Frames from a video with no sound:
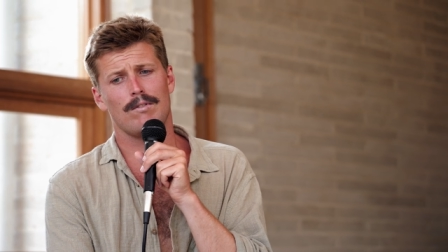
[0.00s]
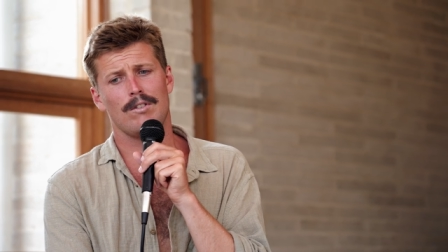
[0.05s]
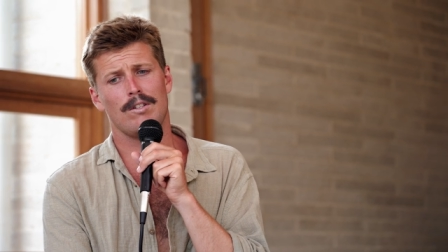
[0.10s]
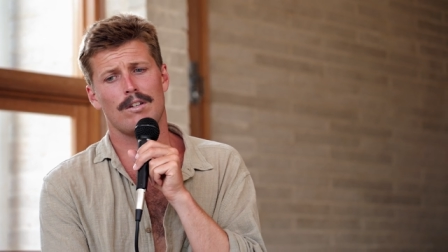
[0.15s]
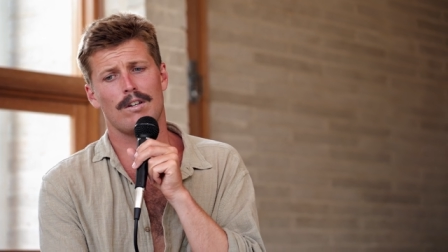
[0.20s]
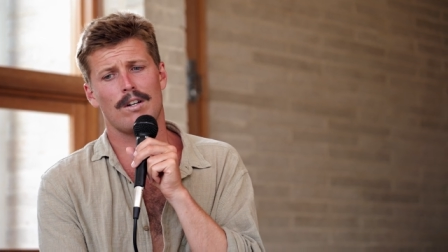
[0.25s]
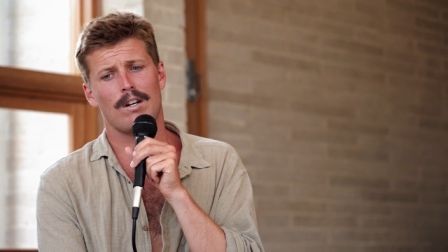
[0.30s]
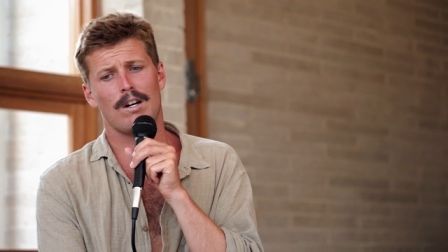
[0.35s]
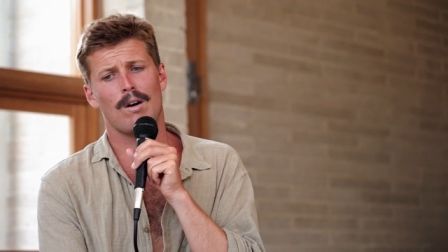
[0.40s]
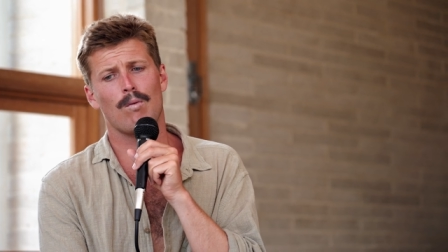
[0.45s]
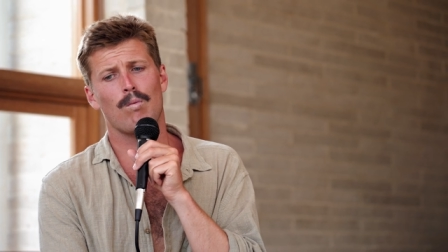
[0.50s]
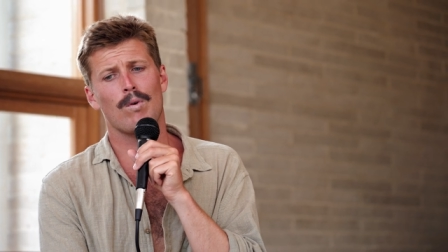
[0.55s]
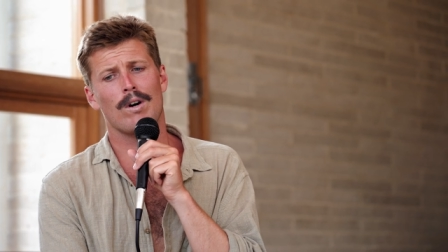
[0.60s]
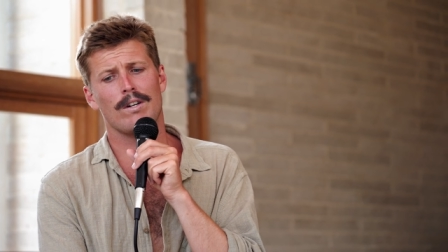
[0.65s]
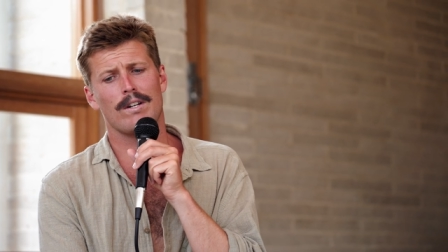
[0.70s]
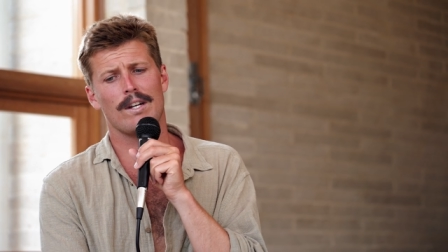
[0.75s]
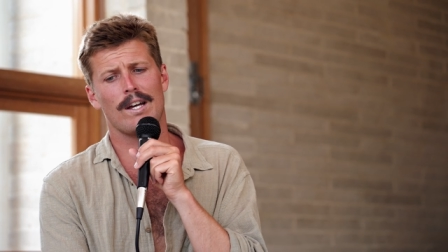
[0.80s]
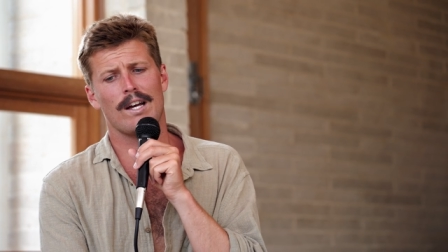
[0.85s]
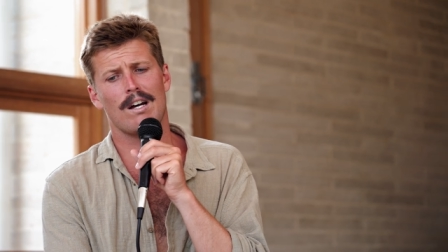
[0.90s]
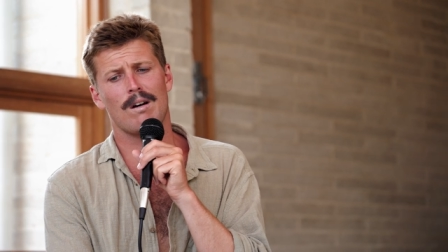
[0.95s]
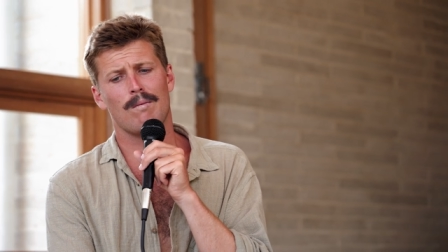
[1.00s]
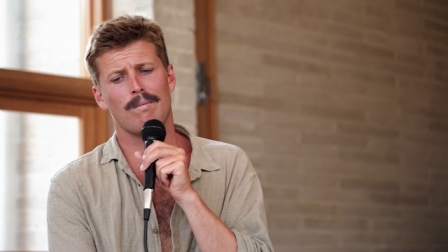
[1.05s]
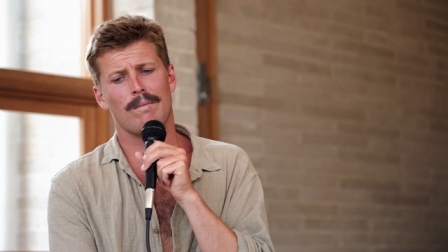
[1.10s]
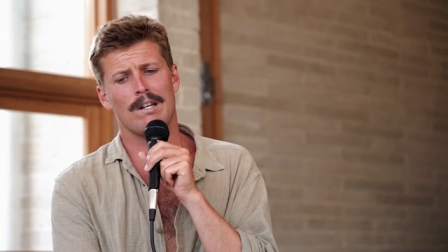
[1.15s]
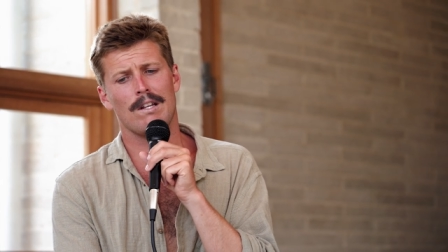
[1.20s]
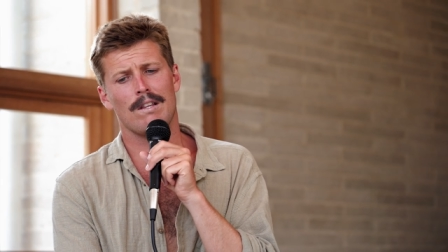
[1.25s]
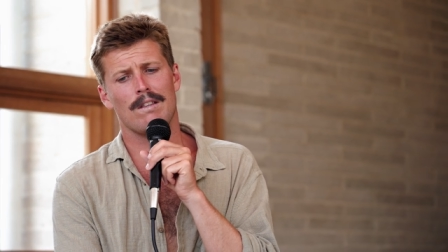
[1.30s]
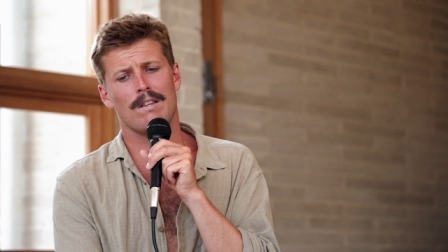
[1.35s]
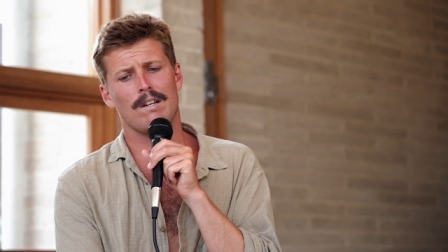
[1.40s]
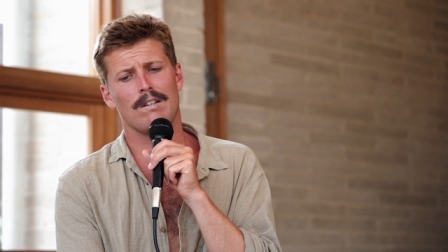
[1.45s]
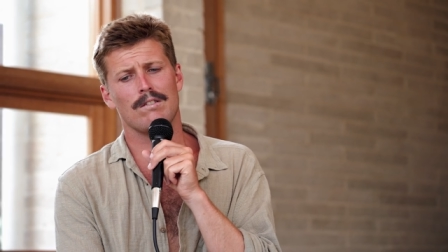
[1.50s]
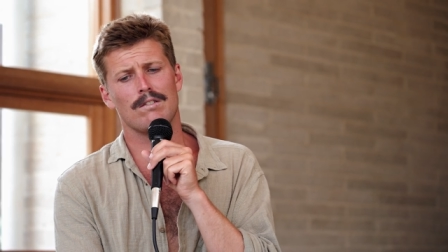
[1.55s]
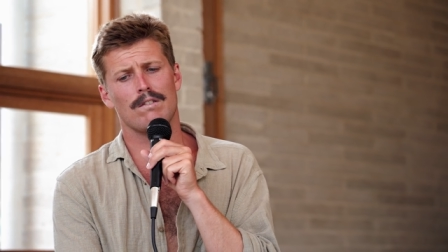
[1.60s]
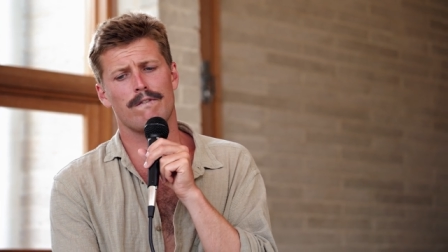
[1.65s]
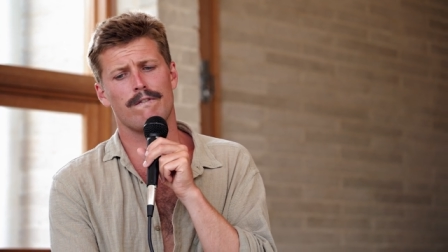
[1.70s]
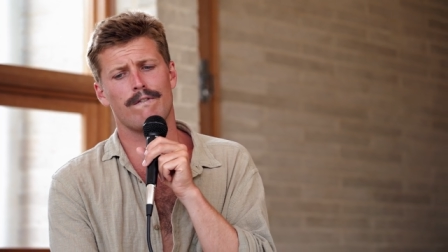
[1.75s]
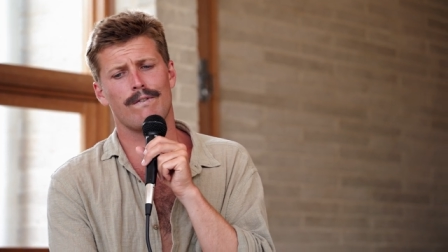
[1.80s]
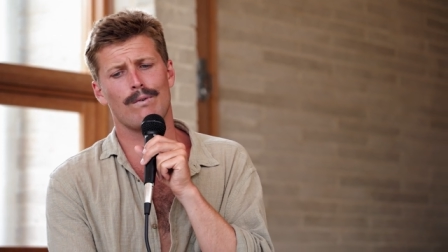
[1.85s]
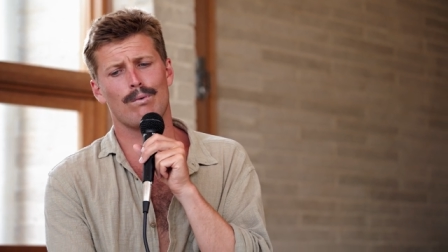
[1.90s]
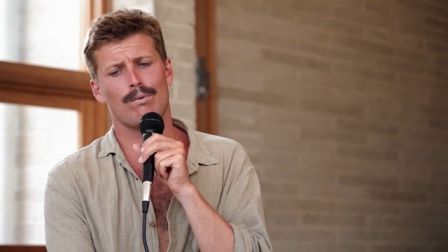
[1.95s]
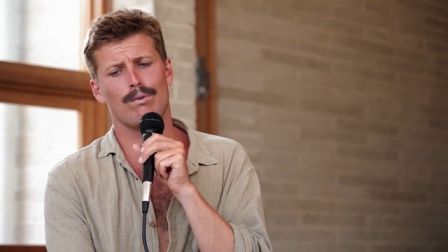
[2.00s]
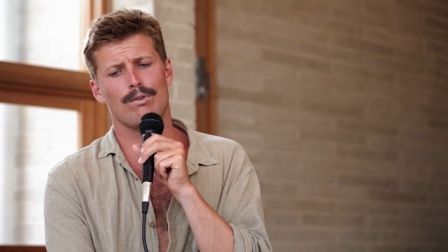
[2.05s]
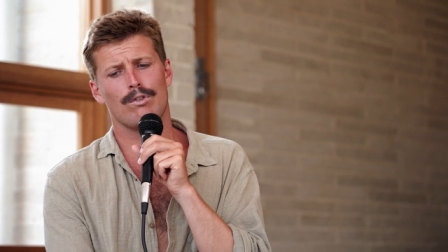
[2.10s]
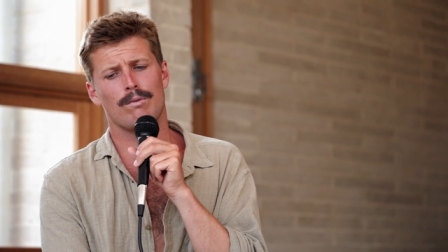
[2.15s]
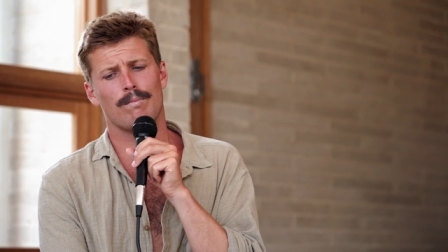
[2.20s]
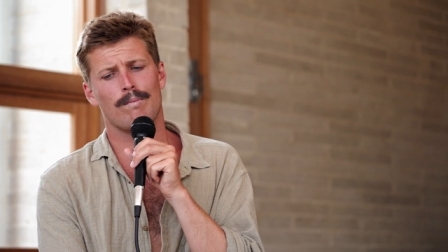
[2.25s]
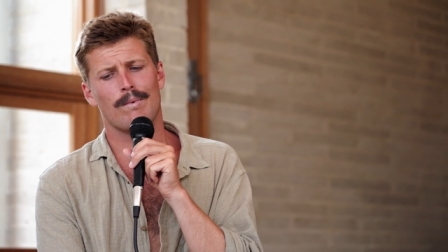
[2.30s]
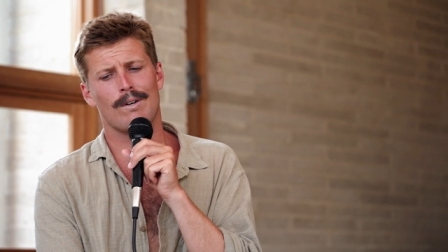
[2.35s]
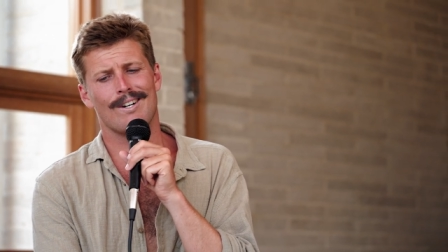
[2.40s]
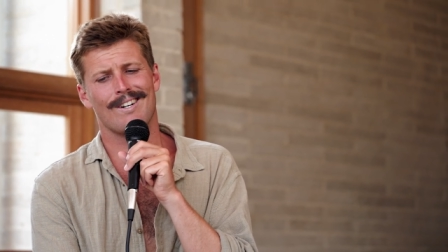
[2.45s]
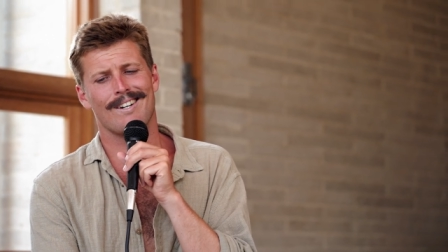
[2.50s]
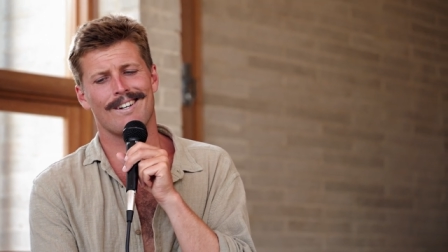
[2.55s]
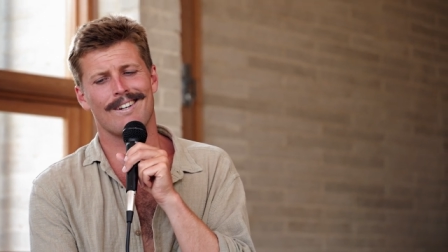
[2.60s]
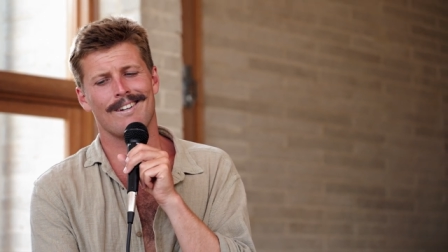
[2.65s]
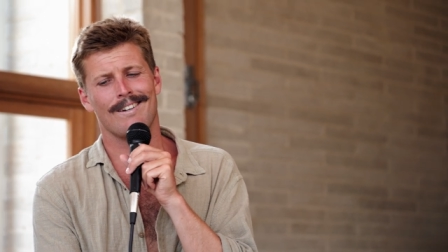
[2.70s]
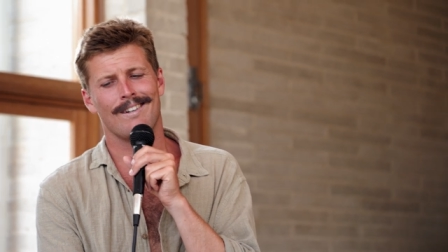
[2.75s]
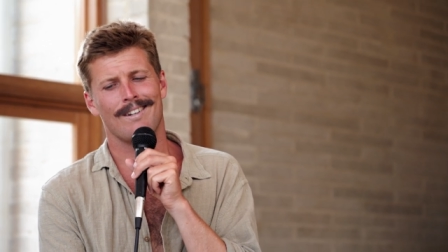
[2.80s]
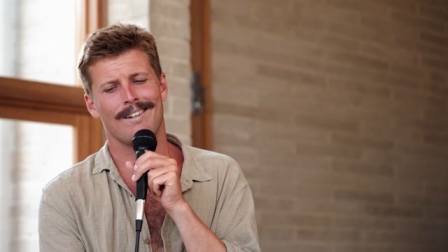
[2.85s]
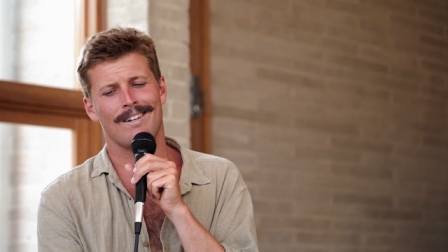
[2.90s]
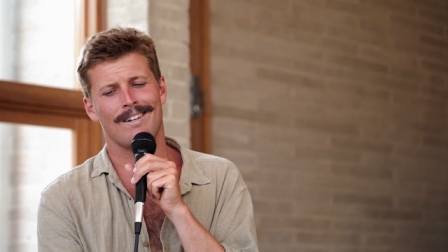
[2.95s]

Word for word: you know, I wonder how many things are forged by,